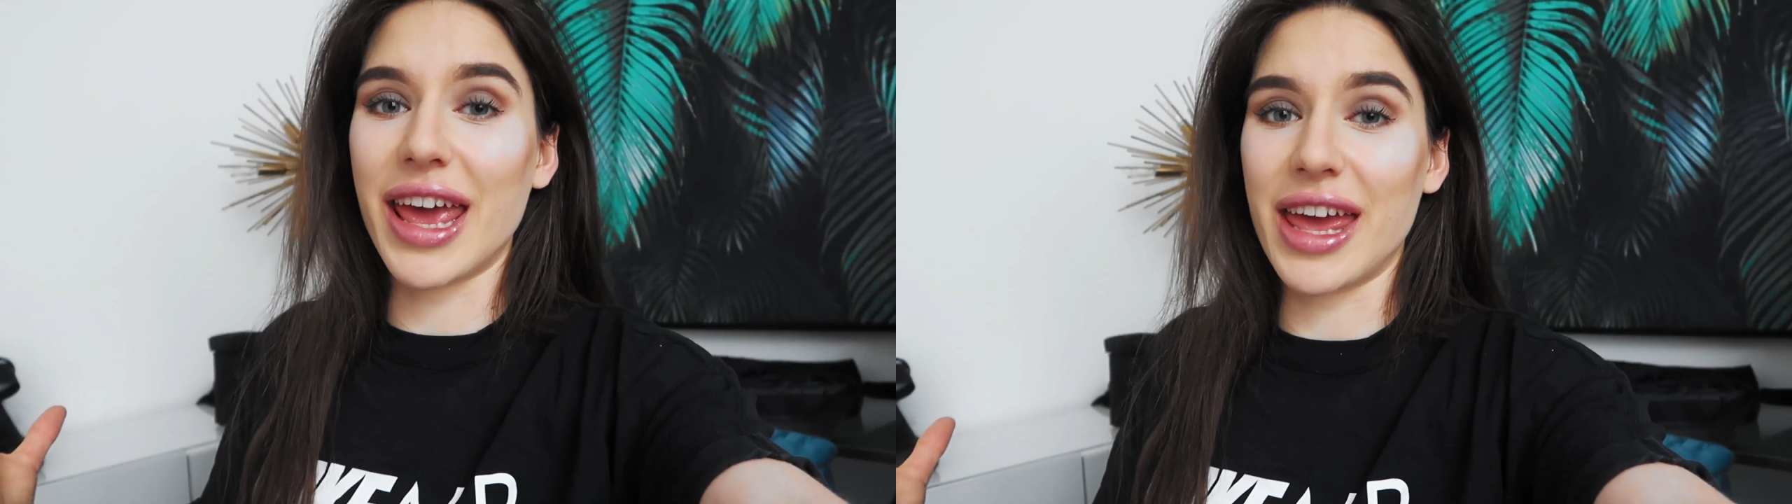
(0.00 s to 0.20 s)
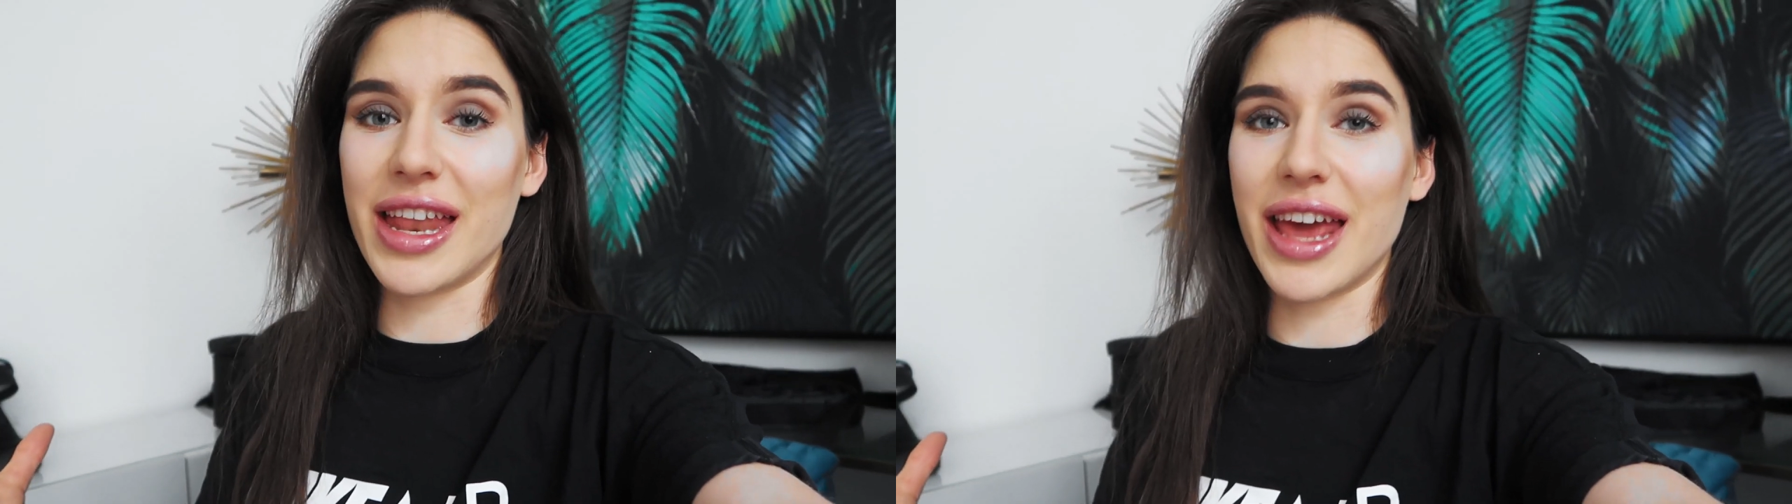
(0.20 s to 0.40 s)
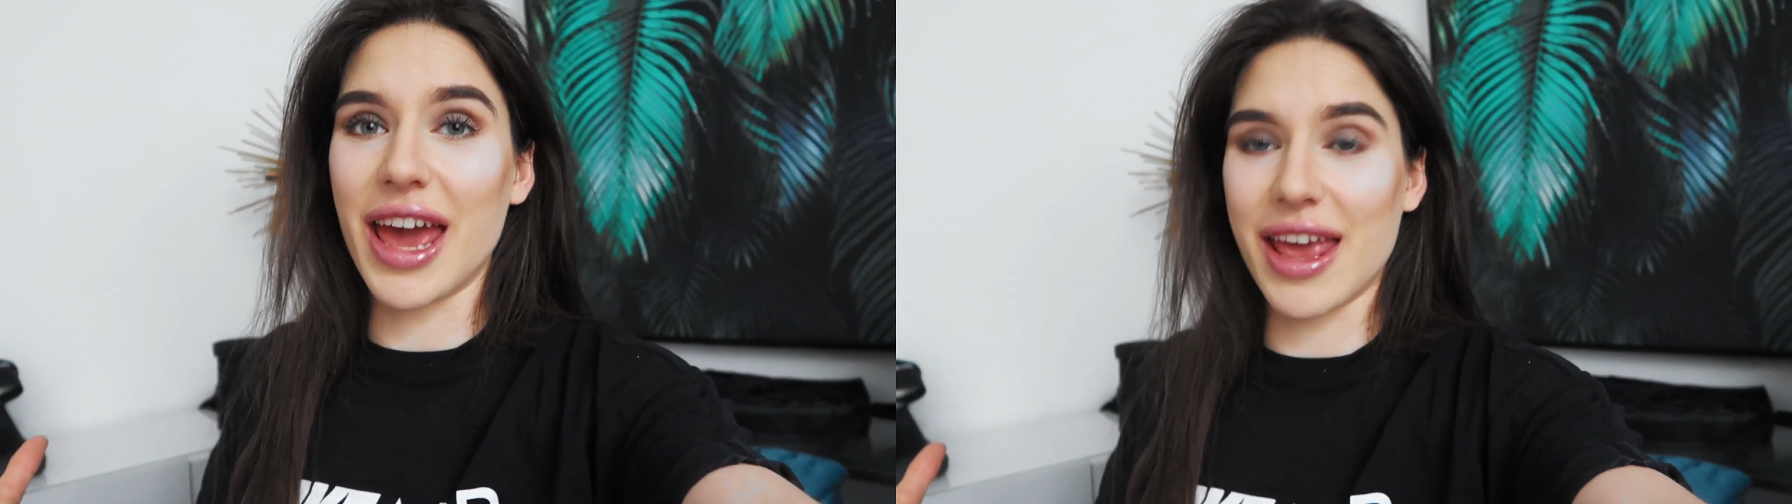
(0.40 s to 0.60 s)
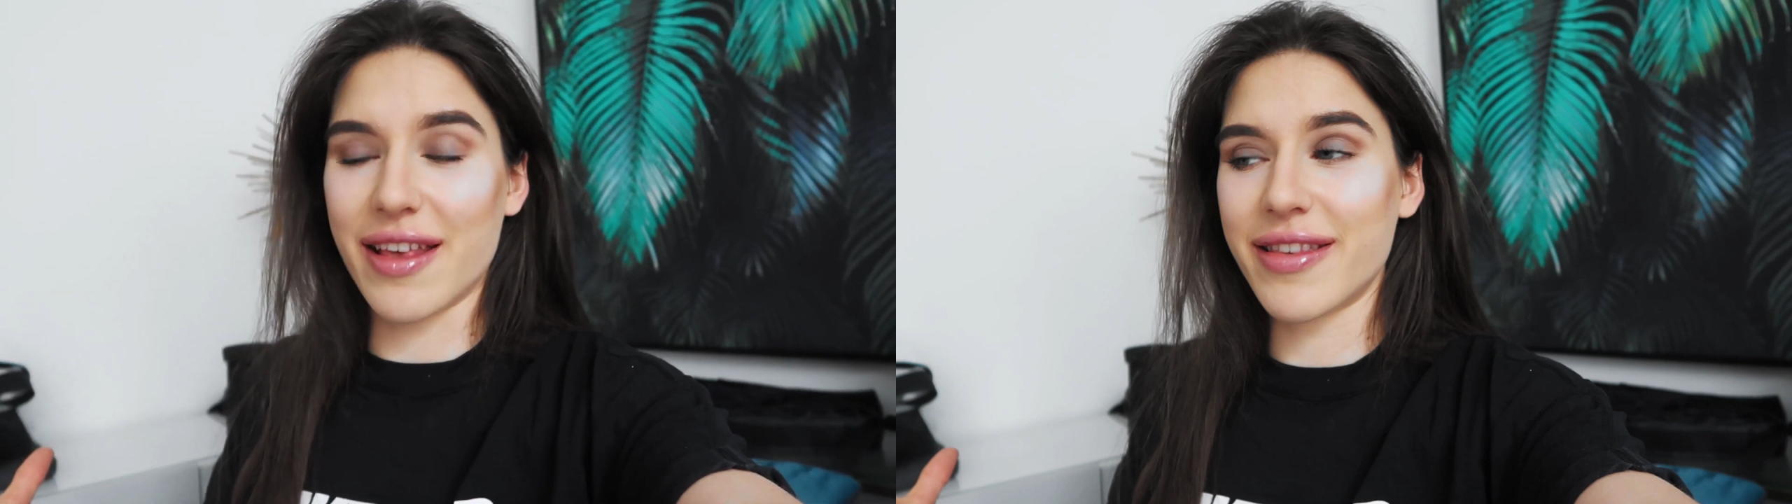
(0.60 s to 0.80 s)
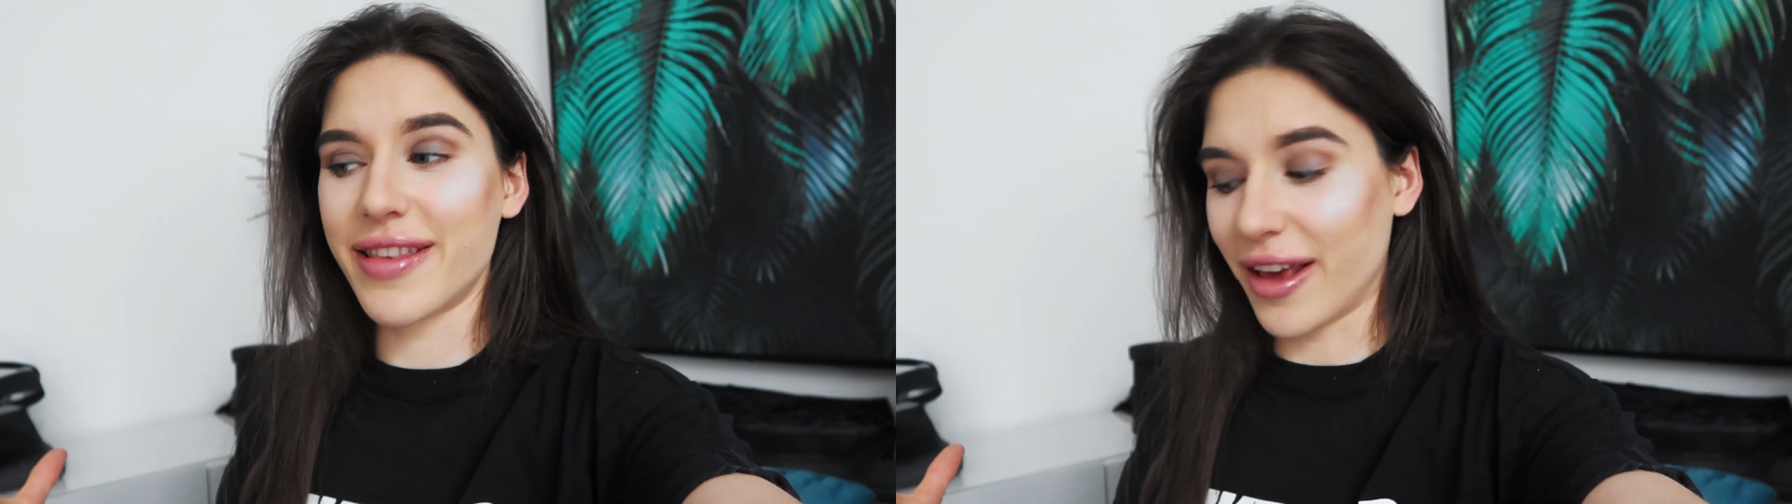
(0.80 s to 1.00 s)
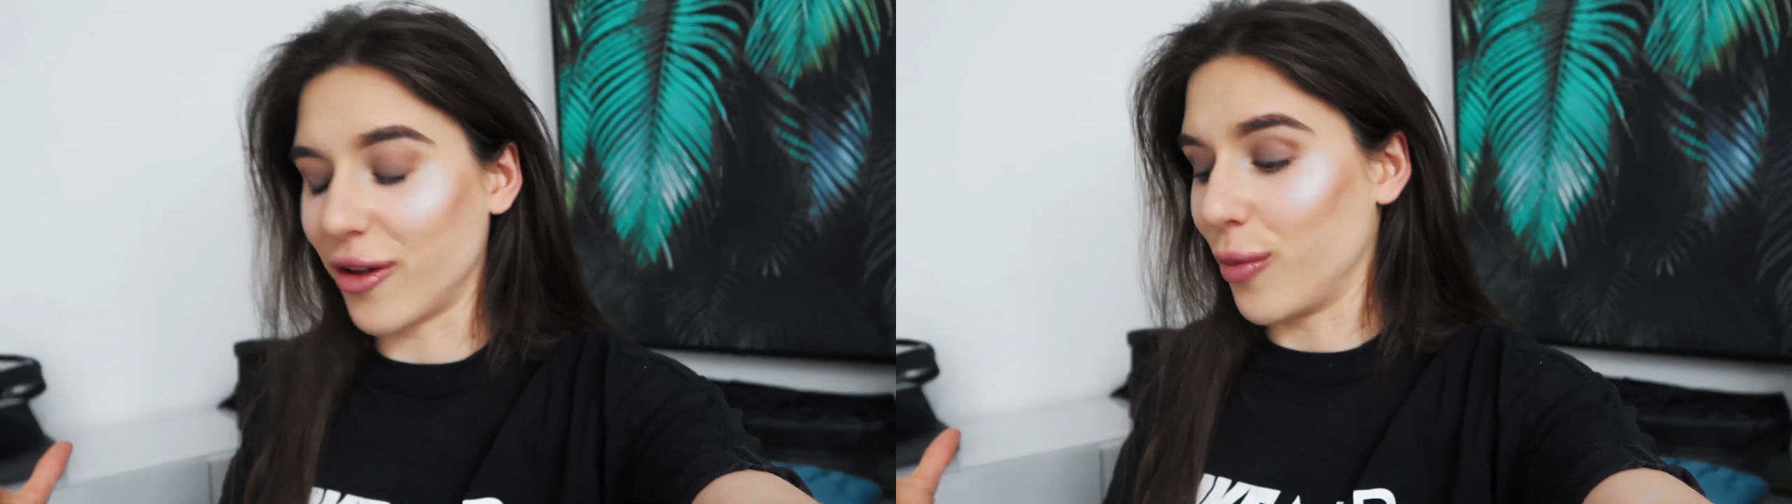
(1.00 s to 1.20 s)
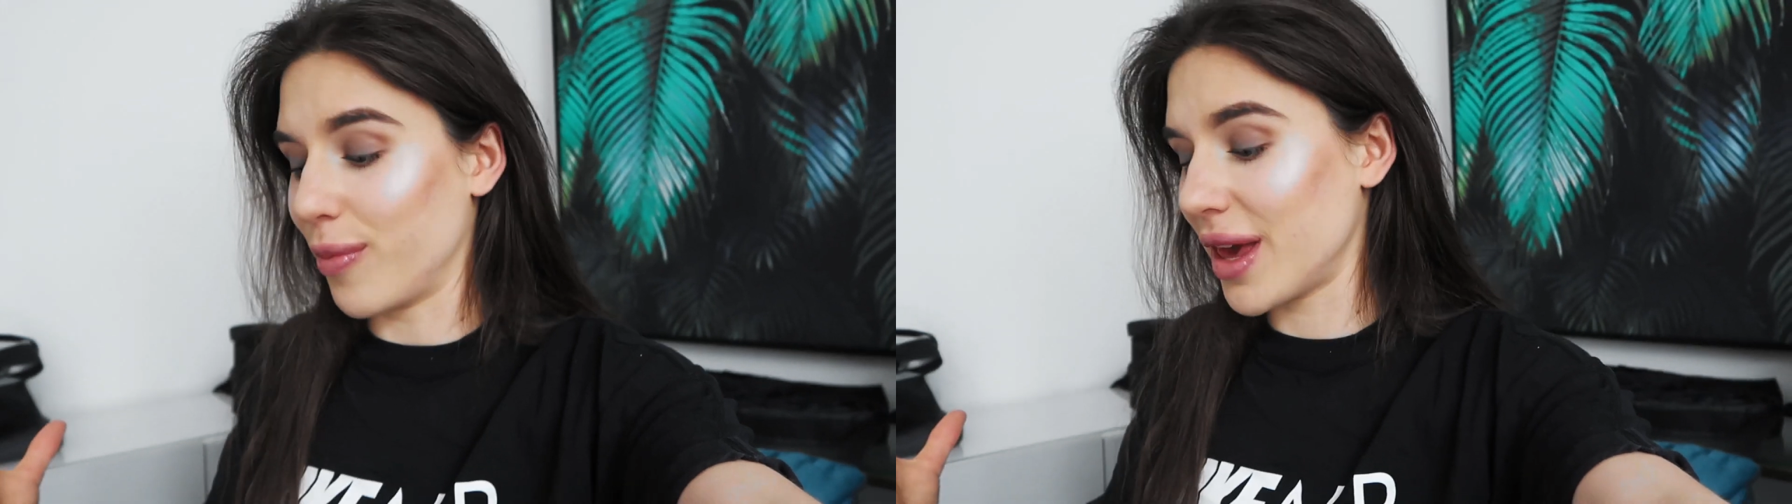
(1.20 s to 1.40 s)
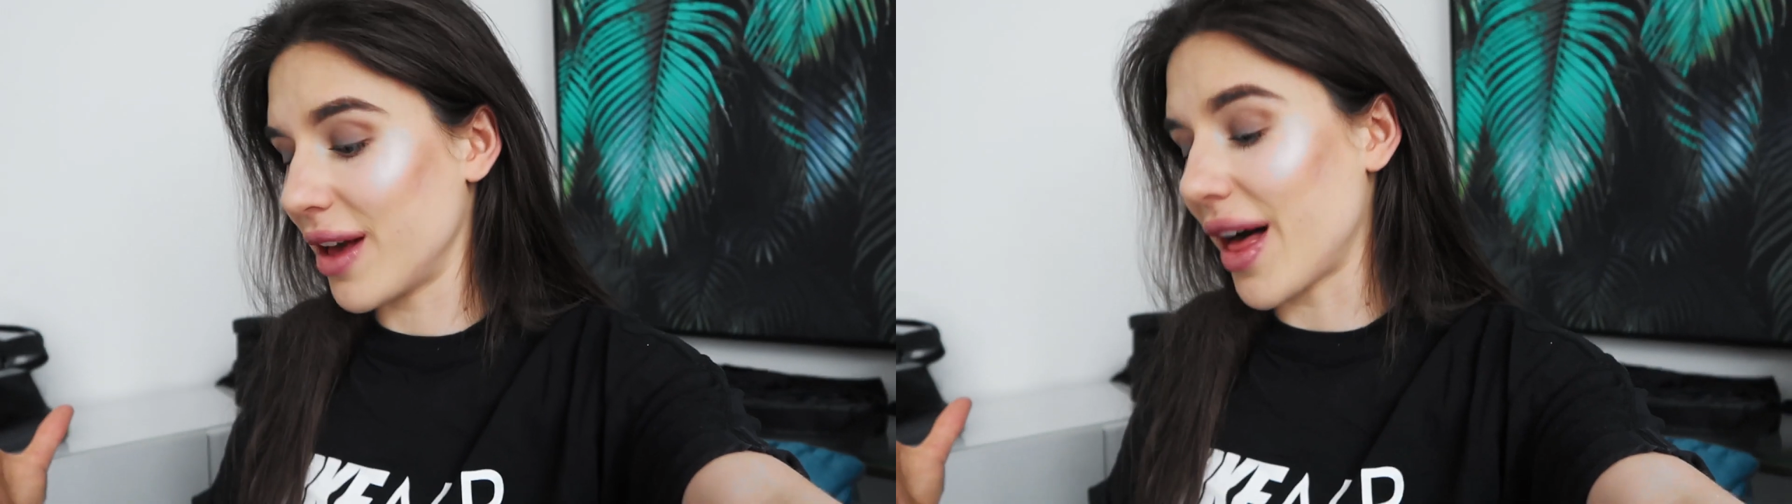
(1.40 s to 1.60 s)
in a single
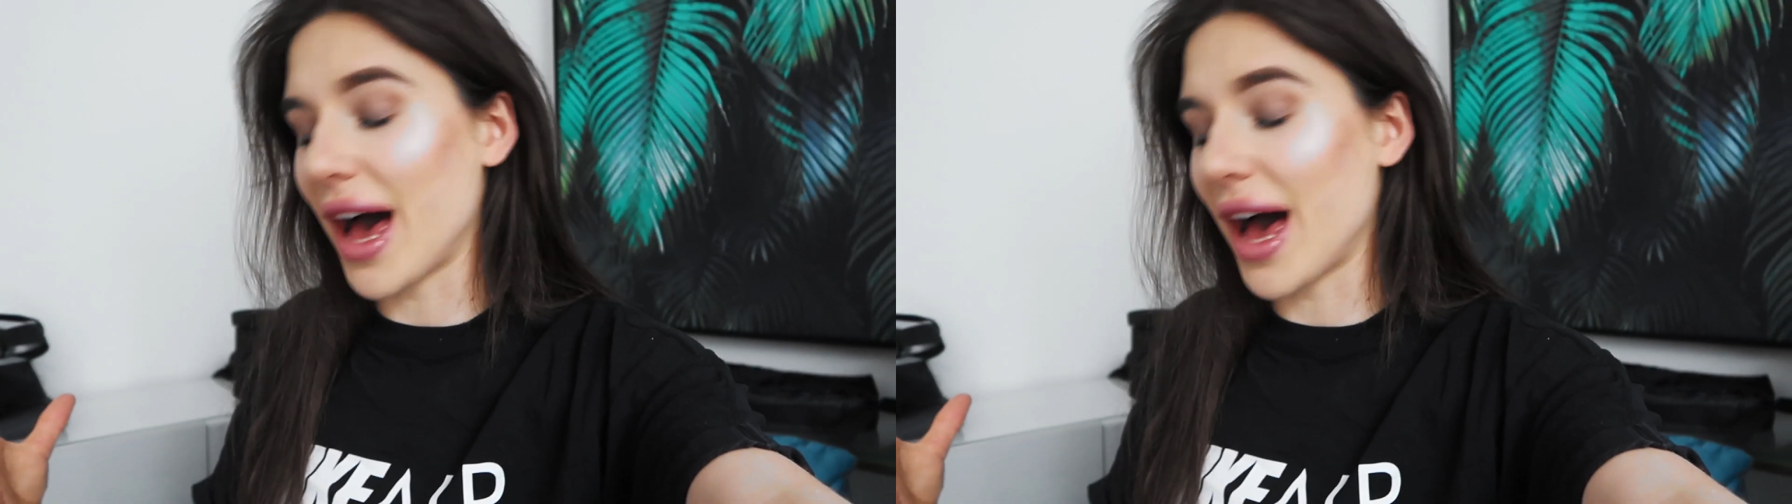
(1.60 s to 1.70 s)
meal.